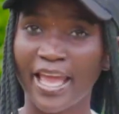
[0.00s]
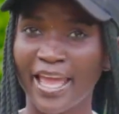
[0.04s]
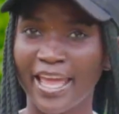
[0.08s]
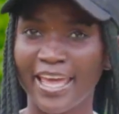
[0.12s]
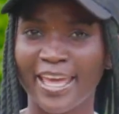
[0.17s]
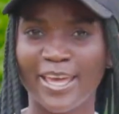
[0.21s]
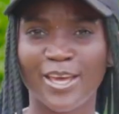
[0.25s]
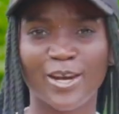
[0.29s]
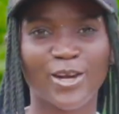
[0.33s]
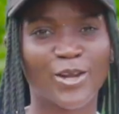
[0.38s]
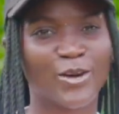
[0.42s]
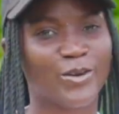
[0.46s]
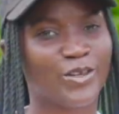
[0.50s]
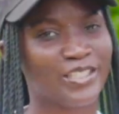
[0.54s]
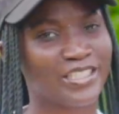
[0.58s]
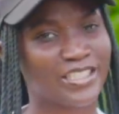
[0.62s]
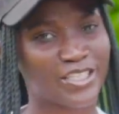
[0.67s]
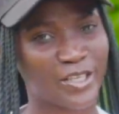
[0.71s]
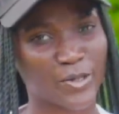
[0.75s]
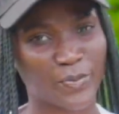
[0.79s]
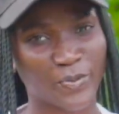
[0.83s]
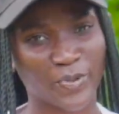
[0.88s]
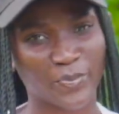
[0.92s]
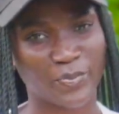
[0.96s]
Hello, what's
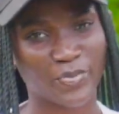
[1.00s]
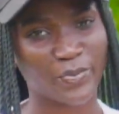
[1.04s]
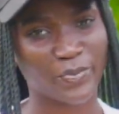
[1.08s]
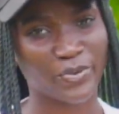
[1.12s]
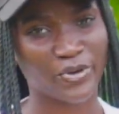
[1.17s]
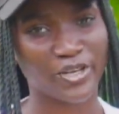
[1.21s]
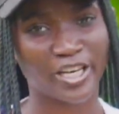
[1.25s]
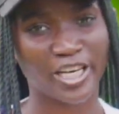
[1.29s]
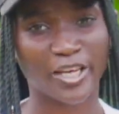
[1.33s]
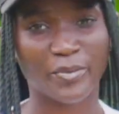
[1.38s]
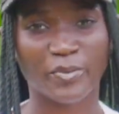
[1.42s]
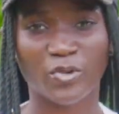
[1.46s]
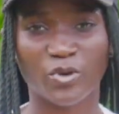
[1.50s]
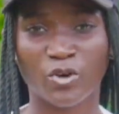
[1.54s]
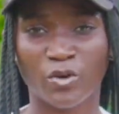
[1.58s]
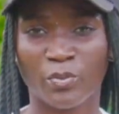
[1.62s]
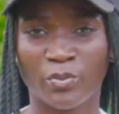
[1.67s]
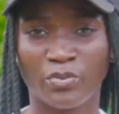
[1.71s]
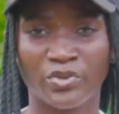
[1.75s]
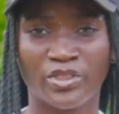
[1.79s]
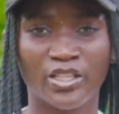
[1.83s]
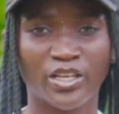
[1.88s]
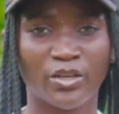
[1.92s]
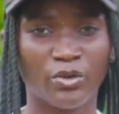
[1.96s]
up, my people? Let me hope
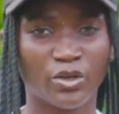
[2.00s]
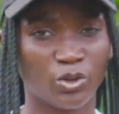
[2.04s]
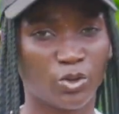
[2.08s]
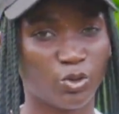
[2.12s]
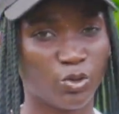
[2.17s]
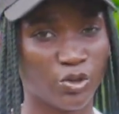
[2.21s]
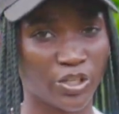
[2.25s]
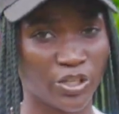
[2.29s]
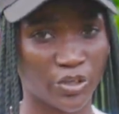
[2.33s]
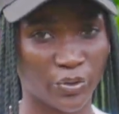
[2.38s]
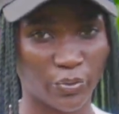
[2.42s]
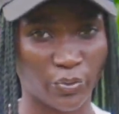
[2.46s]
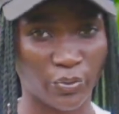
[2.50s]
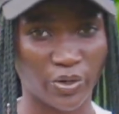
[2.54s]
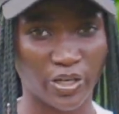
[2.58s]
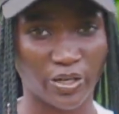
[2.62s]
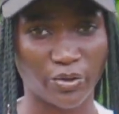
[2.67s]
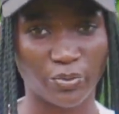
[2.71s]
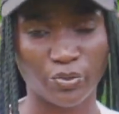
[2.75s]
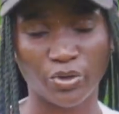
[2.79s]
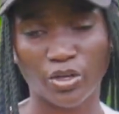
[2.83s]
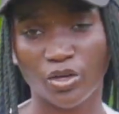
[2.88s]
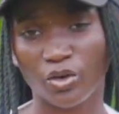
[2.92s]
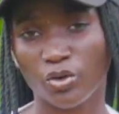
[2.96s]
that you are doing well.
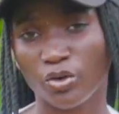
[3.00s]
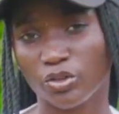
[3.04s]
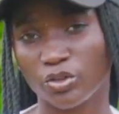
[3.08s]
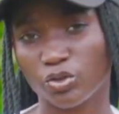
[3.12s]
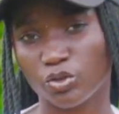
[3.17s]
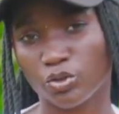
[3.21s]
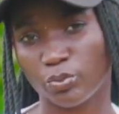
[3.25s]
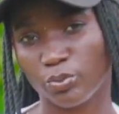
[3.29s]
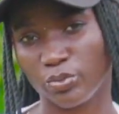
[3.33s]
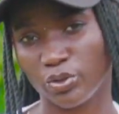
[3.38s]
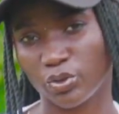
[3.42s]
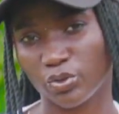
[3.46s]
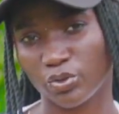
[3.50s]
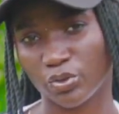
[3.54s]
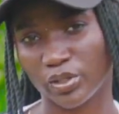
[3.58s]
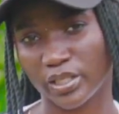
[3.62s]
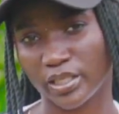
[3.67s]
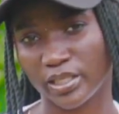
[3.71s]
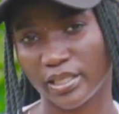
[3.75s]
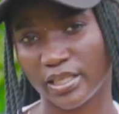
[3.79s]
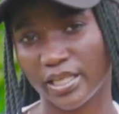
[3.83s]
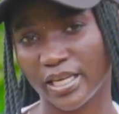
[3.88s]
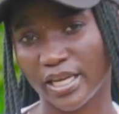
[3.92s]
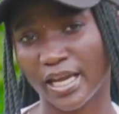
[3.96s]
We are going to be
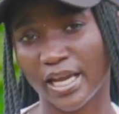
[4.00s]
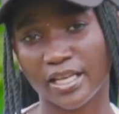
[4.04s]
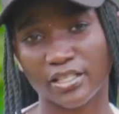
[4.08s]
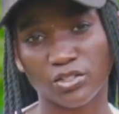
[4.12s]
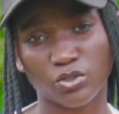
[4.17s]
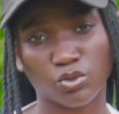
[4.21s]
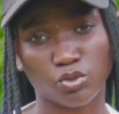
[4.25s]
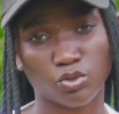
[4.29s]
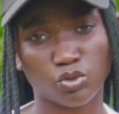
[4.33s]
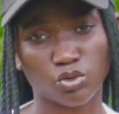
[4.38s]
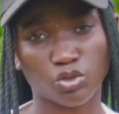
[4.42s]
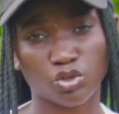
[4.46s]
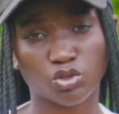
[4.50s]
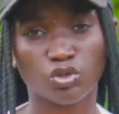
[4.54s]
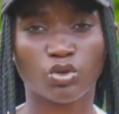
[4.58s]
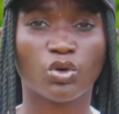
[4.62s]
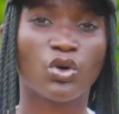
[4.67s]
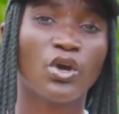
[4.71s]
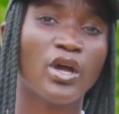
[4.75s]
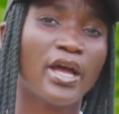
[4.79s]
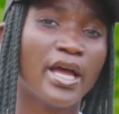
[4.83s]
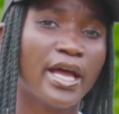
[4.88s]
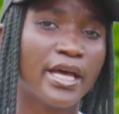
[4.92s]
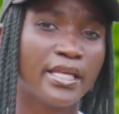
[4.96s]
together as usual.
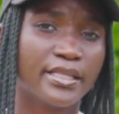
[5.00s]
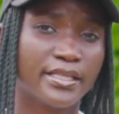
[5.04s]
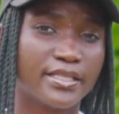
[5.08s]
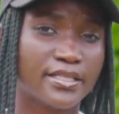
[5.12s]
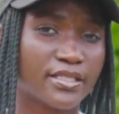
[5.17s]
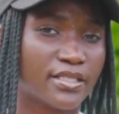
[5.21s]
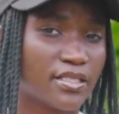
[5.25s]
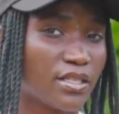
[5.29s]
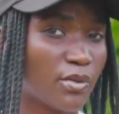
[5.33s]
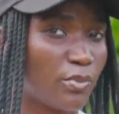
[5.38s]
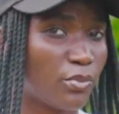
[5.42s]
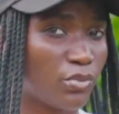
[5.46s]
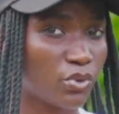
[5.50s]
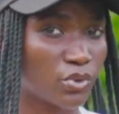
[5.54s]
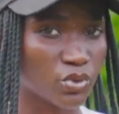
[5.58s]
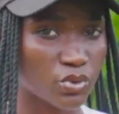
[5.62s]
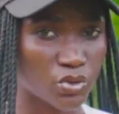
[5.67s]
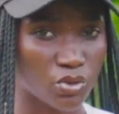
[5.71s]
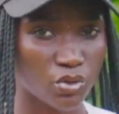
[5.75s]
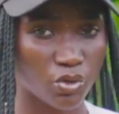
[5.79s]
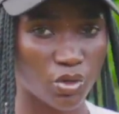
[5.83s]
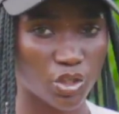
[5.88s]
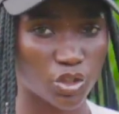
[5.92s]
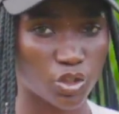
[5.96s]
This is a
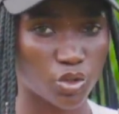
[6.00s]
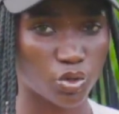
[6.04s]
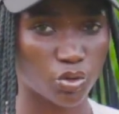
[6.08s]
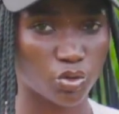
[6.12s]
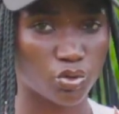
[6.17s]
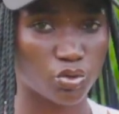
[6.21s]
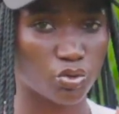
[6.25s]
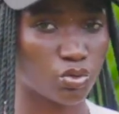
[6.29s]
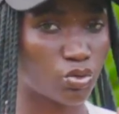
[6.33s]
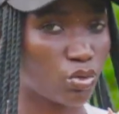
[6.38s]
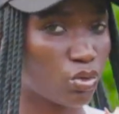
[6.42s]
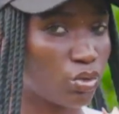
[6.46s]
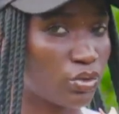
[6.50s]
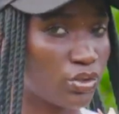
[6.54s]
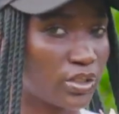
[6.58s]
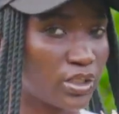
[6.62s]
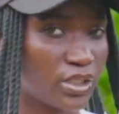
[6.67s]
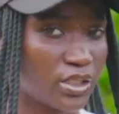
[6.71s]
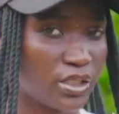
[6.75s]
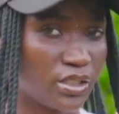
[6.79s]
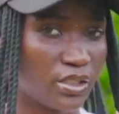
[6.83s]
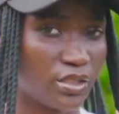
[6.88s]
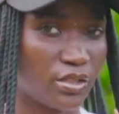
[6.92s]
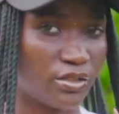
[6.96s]
bookstore show too on
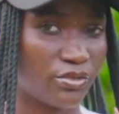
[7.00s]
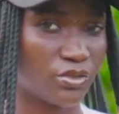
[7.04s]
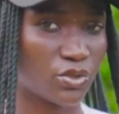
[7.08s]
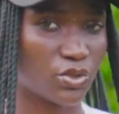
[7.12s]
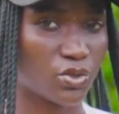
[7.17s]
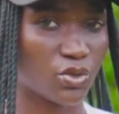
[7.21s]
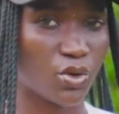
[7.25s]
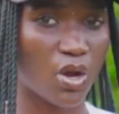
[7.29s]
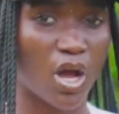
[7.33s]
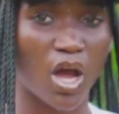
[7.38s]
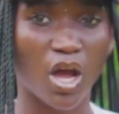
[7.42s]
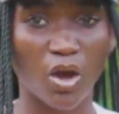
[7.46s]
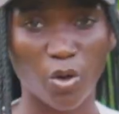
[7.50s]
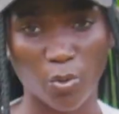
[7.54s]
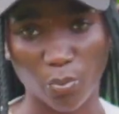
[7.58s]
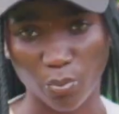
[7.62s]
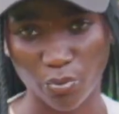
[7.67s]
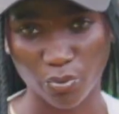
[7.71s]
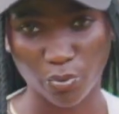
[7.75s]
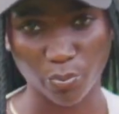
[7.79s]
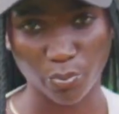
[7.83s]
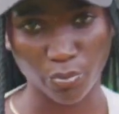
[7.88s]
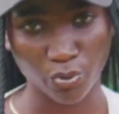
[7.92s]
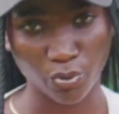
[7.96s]
TTV. So I'm
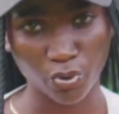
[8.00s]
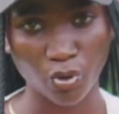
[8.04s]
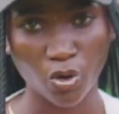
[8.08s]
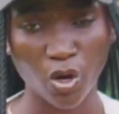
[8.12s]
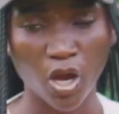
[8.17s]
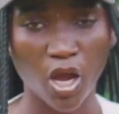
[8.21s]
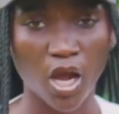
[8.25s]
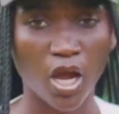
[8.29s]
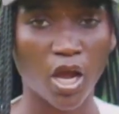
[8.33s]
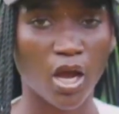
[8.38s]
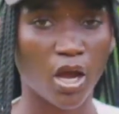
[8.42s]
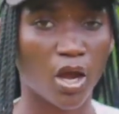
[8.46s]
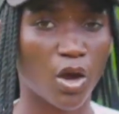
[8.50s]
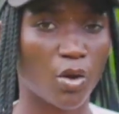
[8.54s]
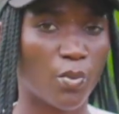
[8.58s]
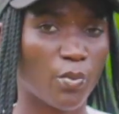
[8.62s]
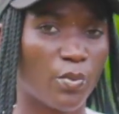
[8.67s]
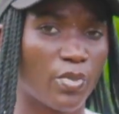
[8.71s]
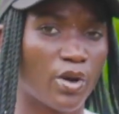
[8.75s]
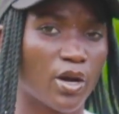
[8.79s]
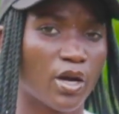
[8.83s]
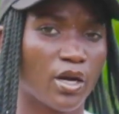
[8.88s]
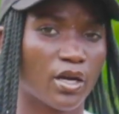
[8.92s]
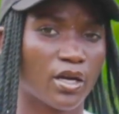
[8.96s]
Popo, I'm
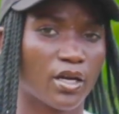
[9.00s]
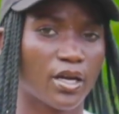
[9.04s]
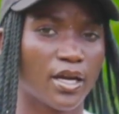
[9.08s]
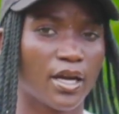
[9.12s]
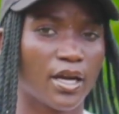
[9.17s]
back.